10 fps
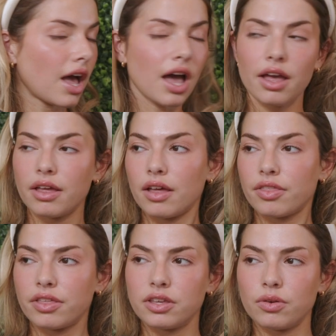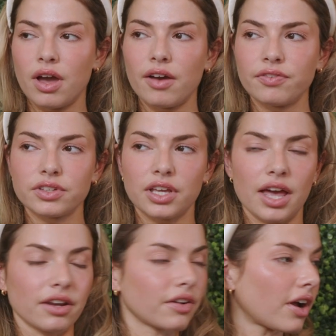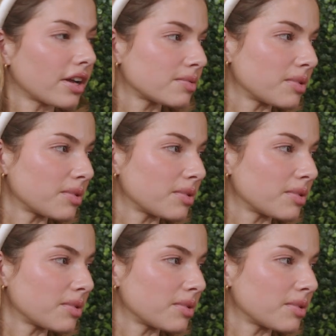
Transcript: I think you have to categorize